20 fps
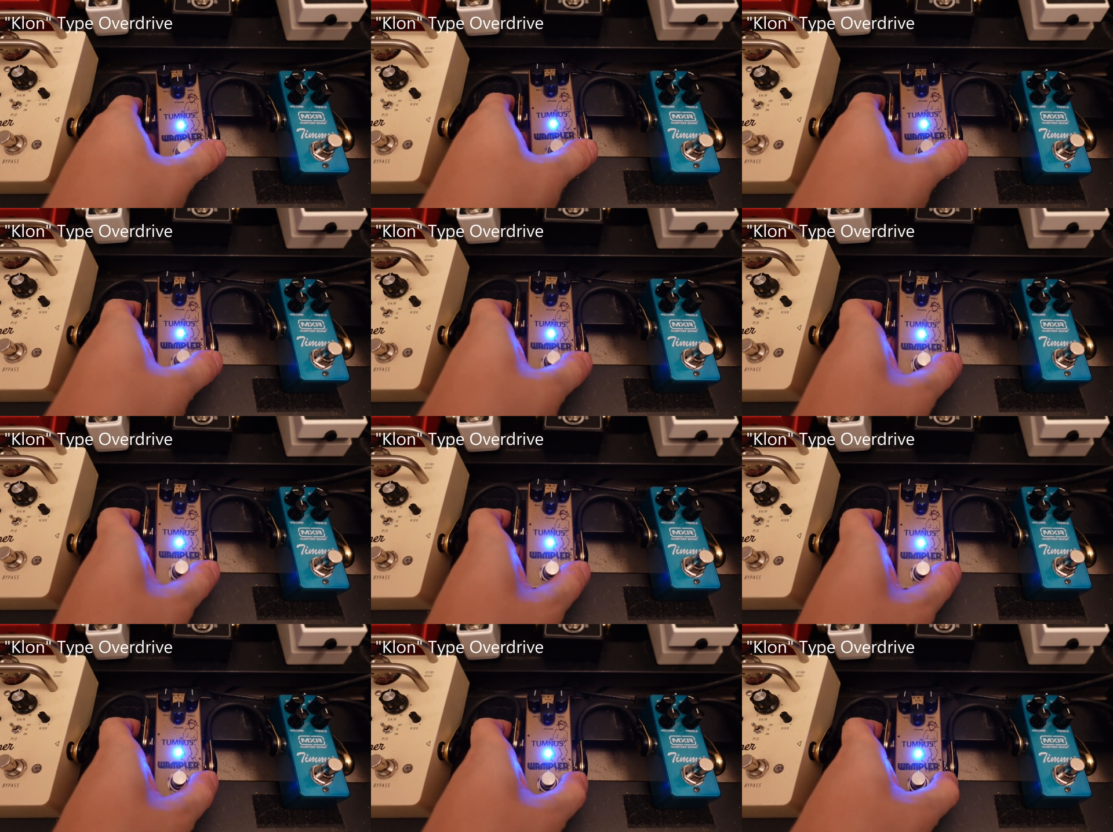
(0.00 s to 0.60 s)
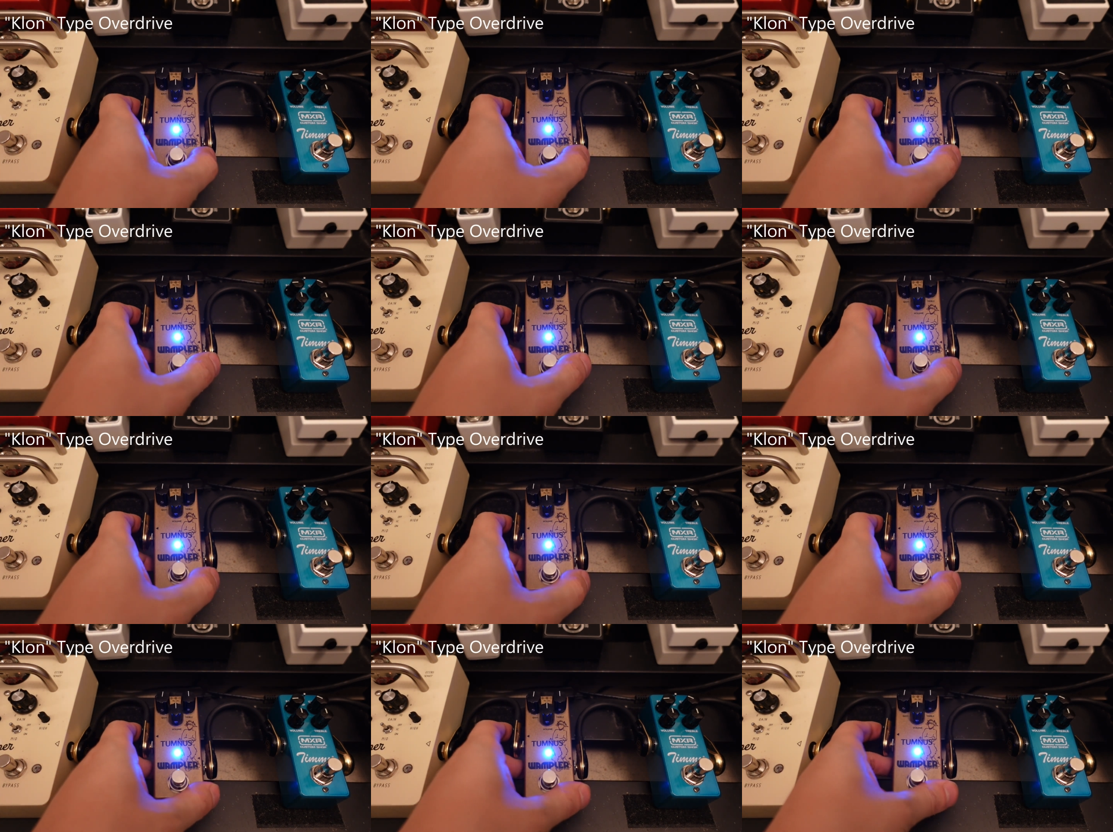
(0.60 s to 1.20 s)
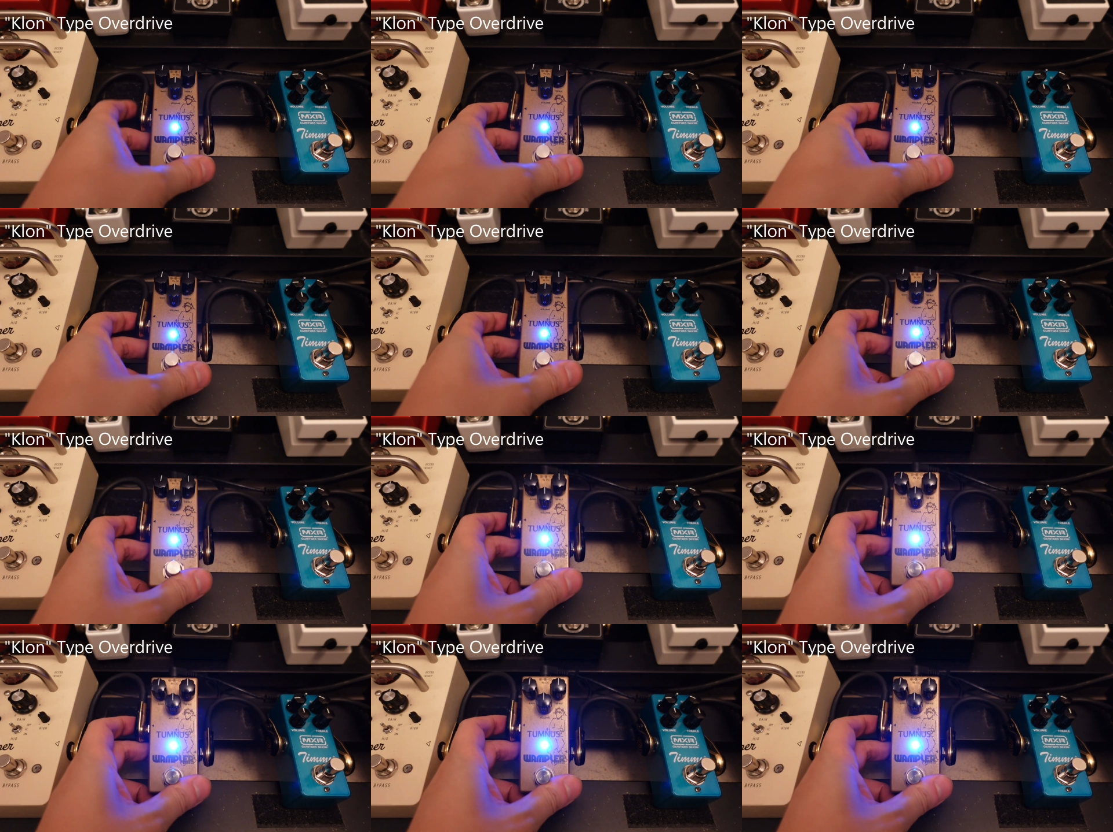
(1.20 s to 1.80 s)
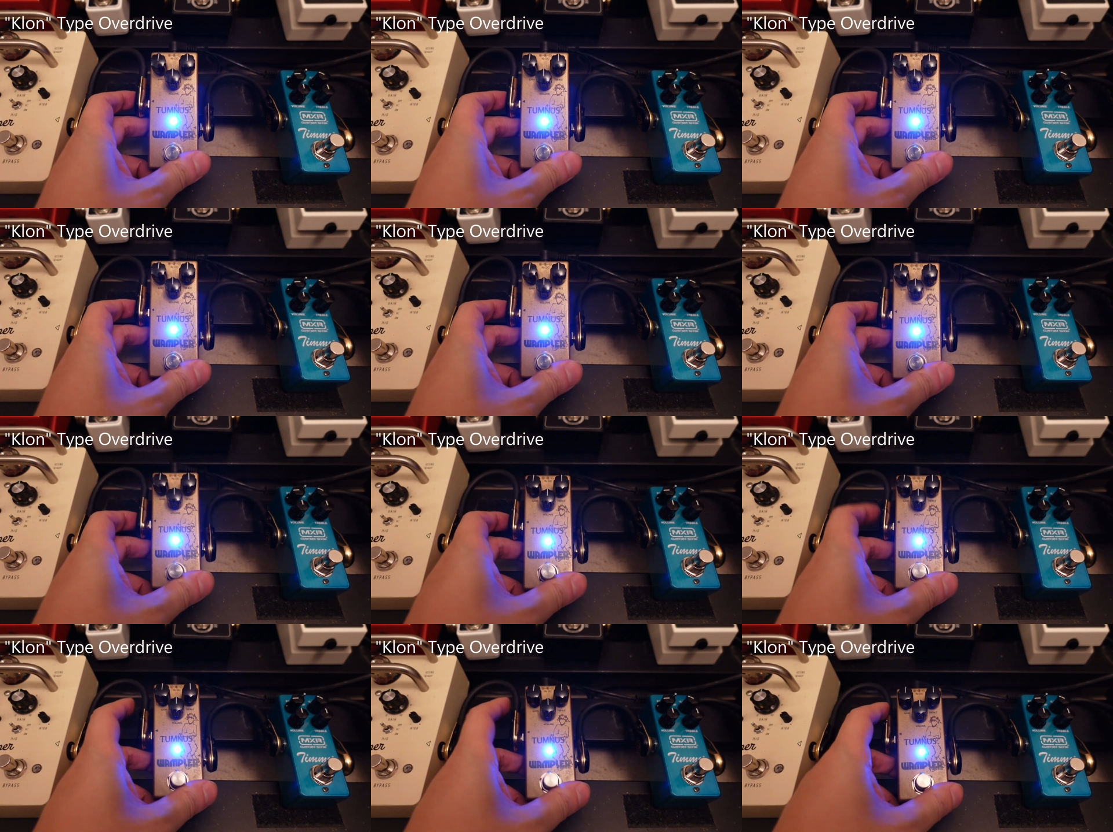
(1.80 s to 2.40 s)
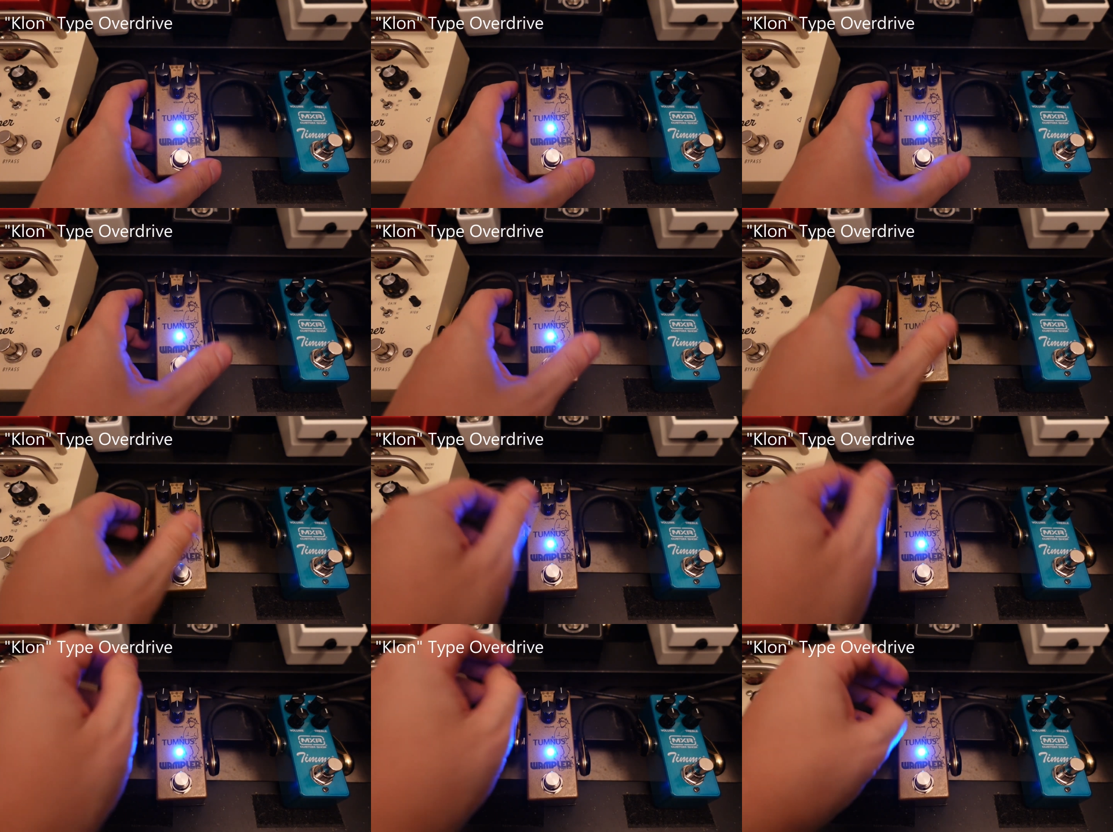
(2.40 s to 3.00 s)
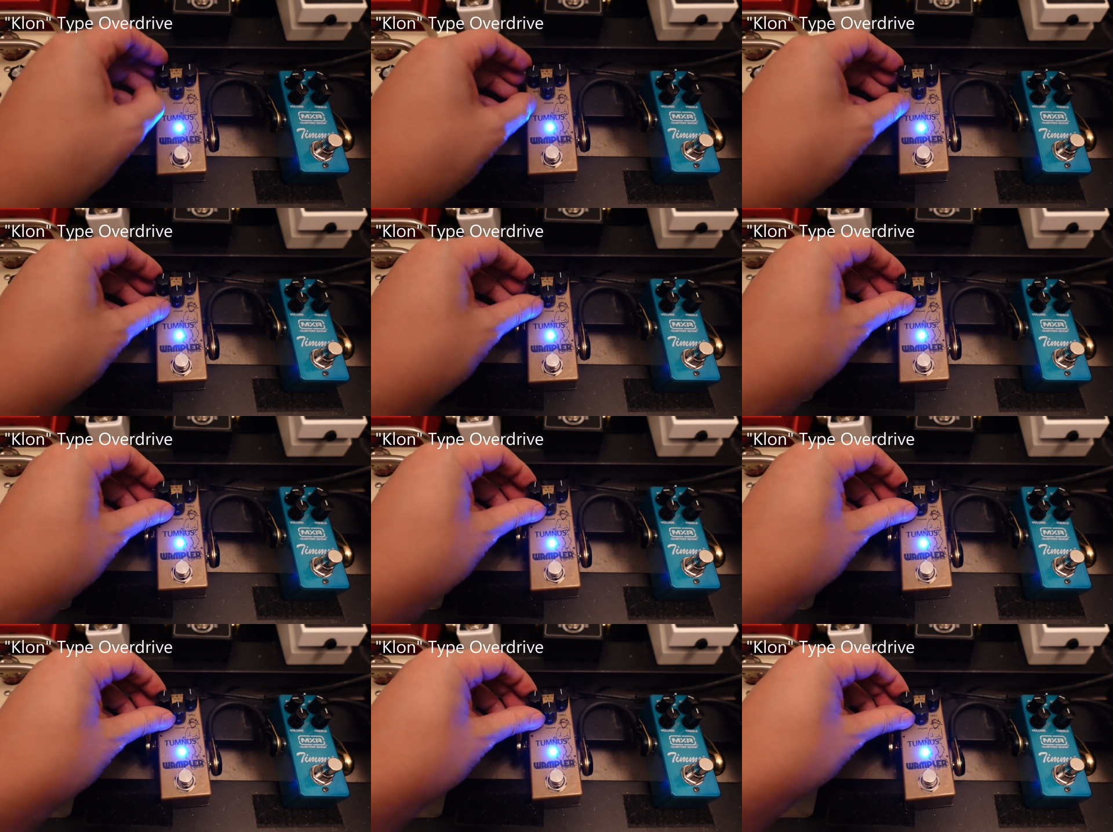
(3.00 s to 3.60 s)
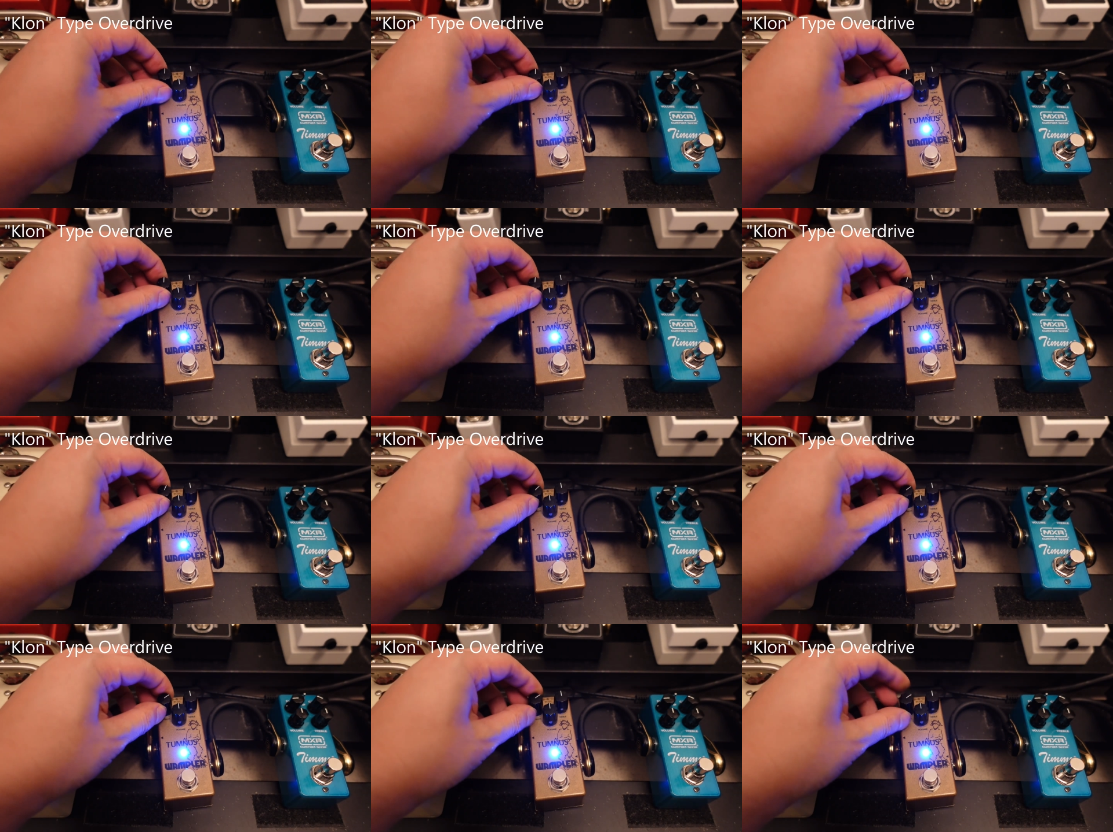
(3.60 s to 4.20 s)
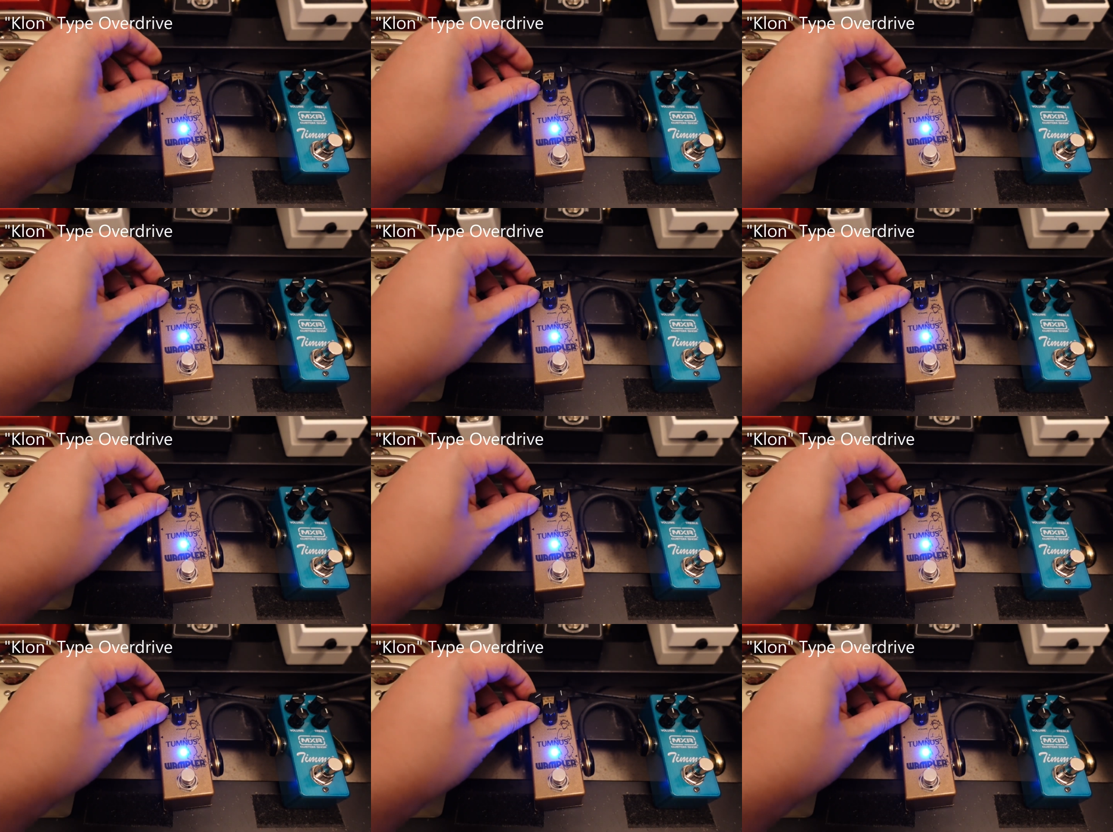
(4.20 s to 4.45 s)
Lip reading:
Nobody's mouth can be seen.